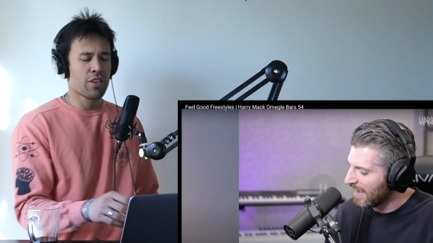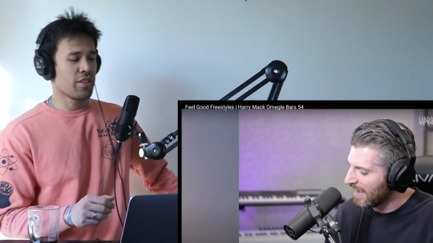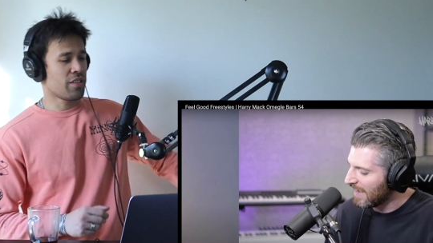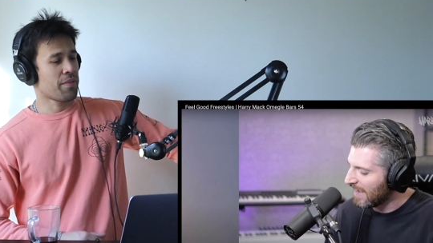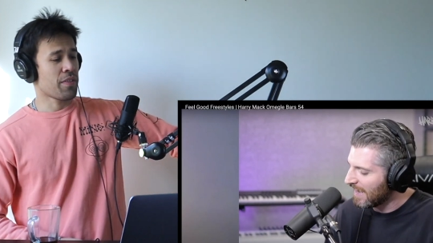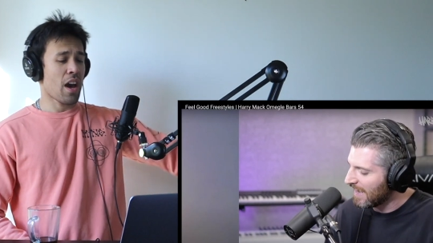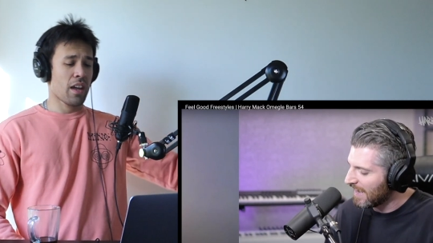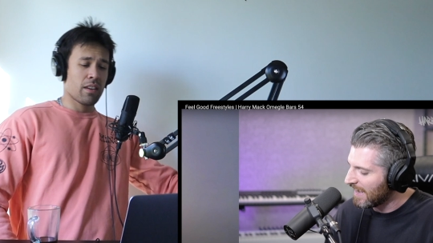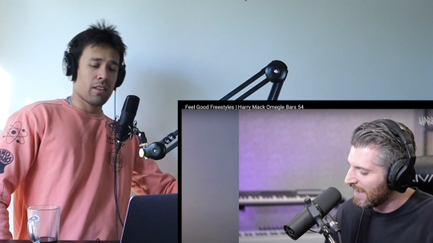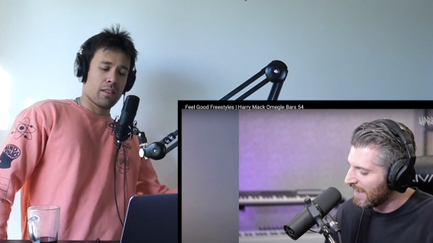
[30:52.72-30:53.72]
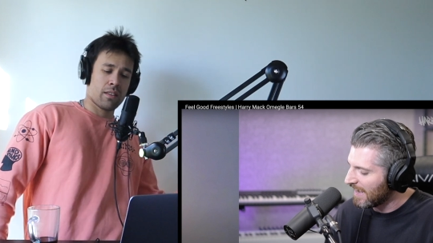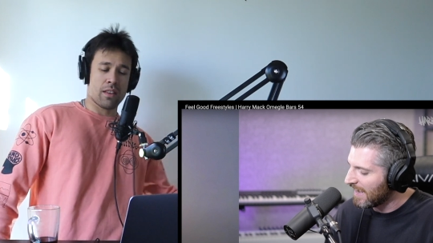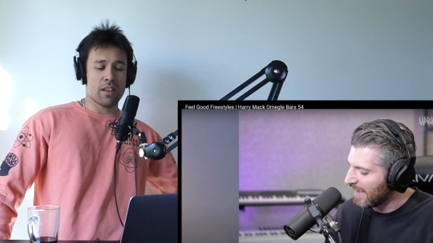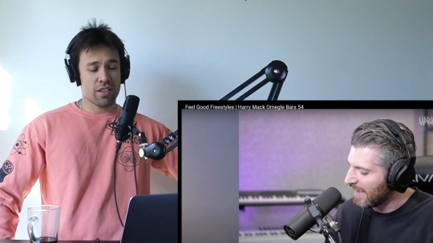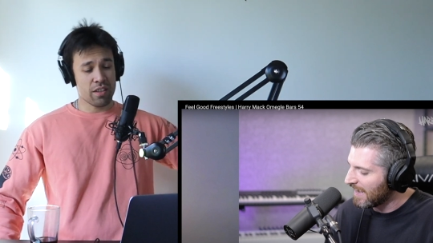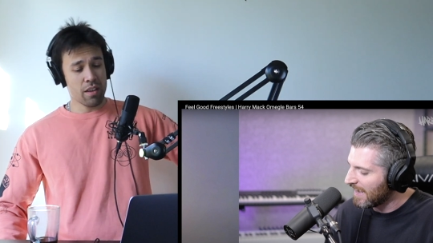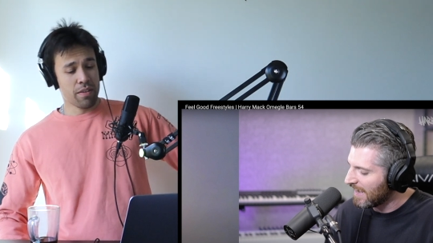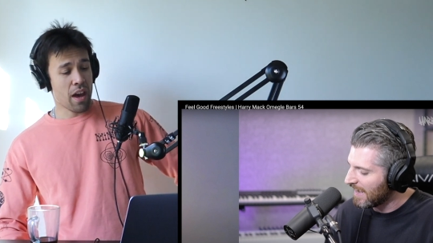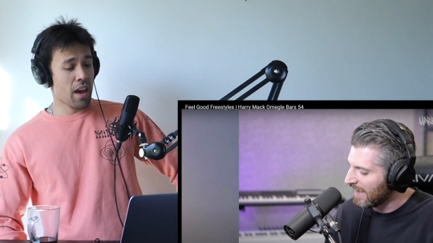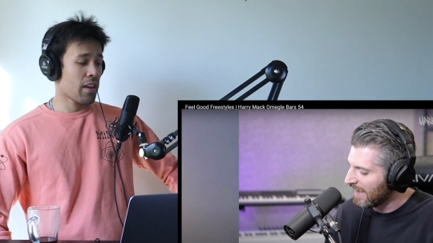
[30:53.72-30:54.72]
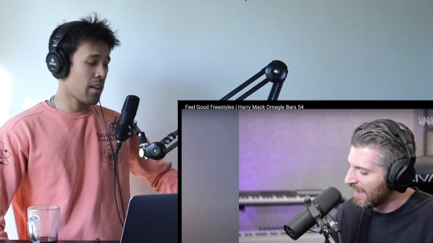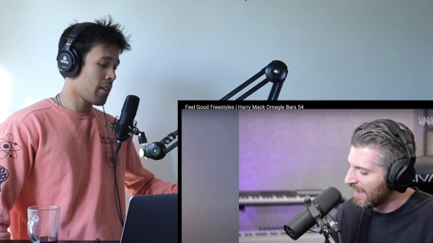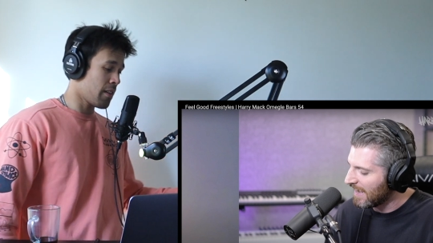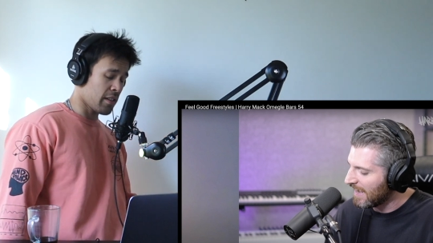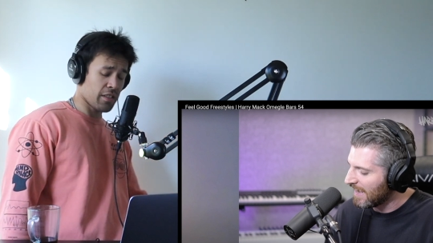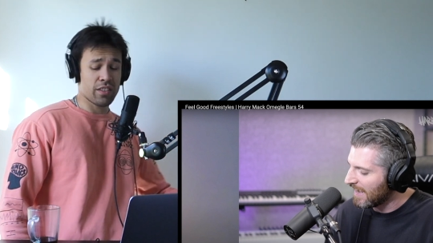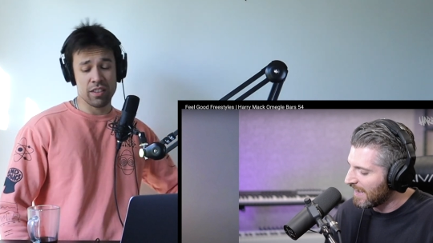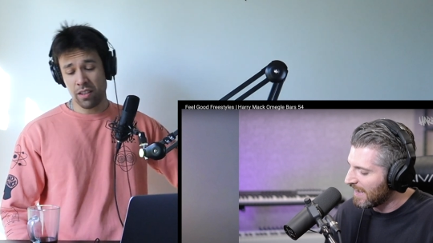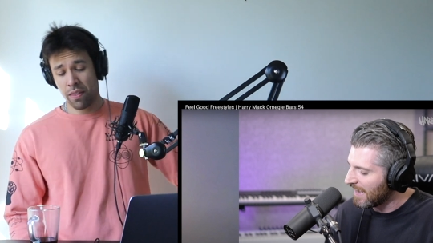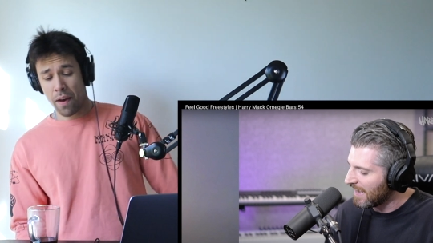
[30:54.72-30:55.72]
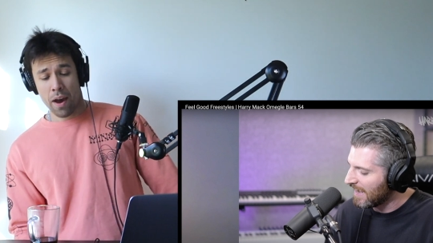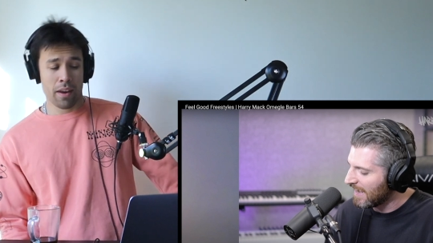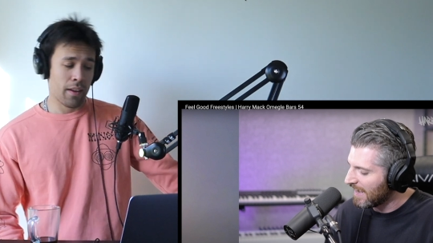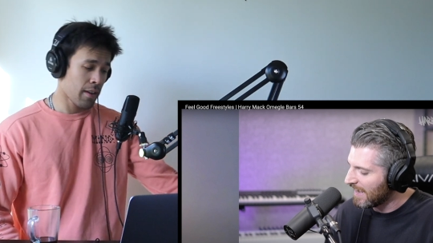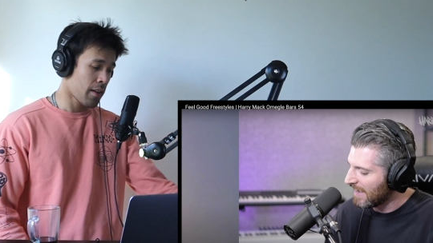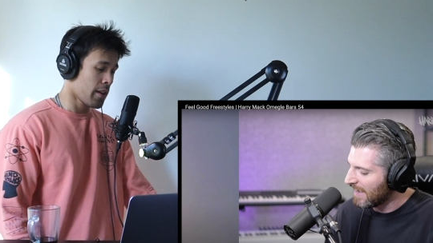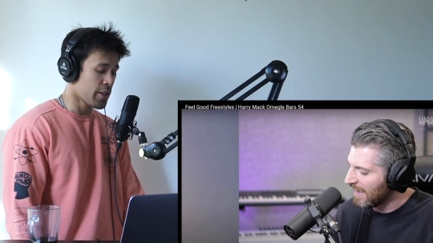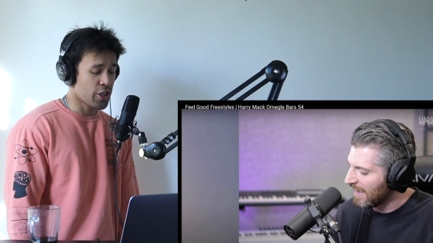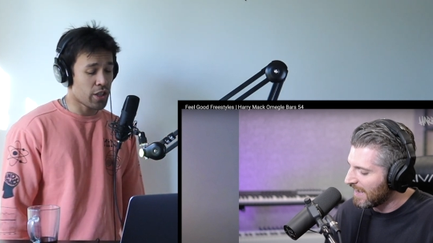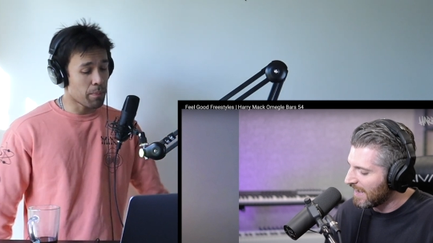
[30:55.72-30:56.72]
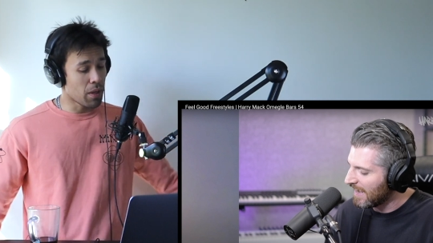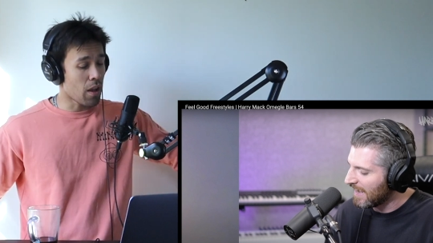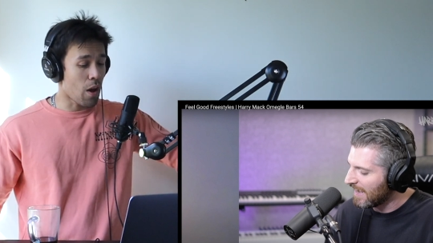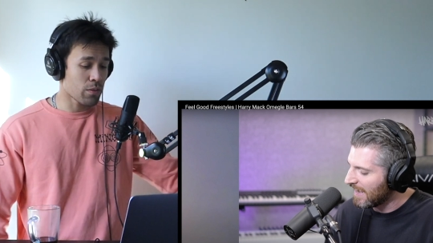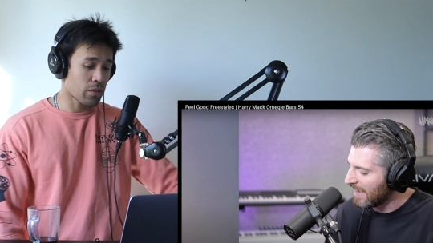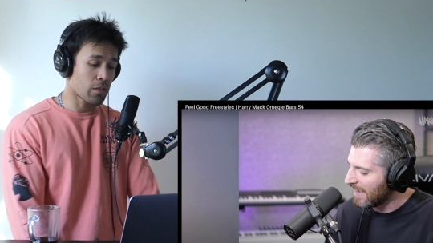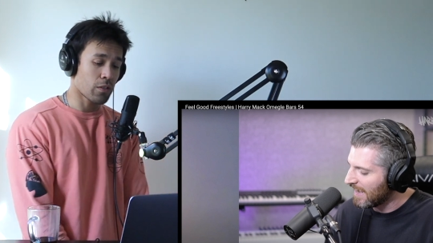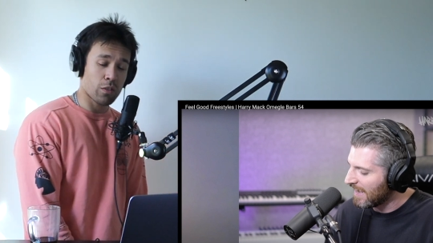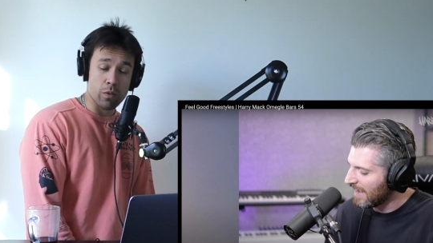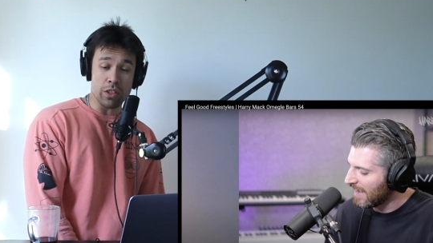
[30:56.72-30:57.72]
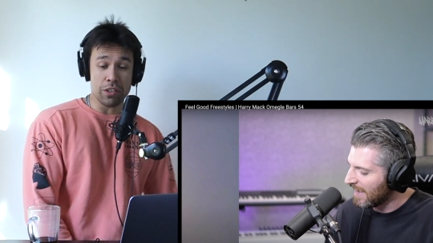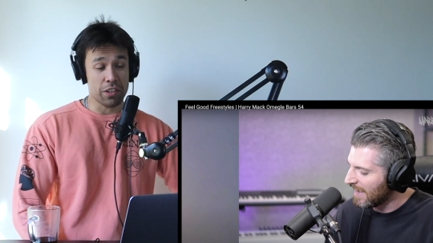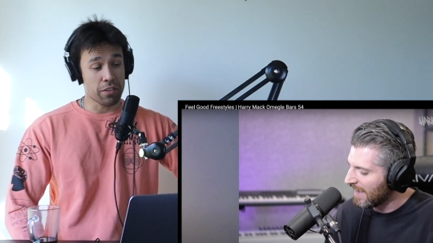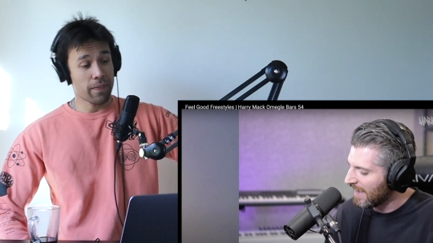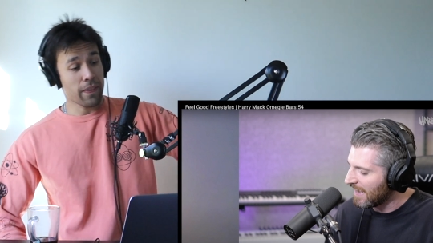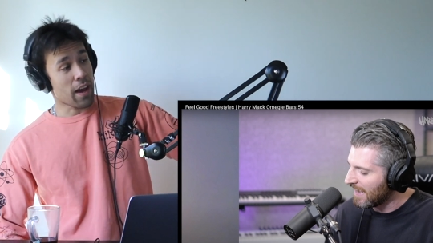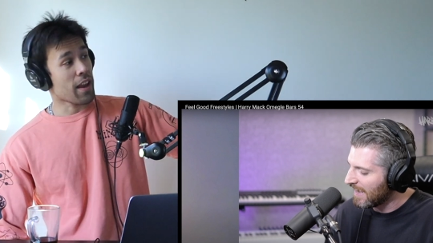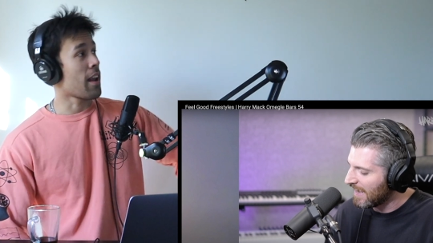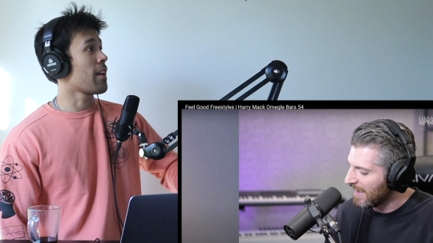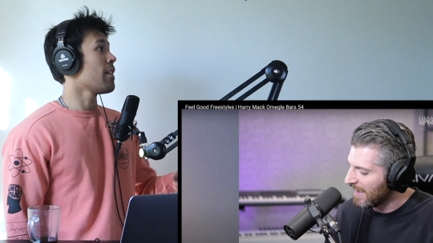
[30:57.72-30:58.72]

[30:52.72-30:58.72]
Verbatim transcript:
Speaker 1: She's a thought. She's a thought. She's a thought. She belongs to the street. She's a thought.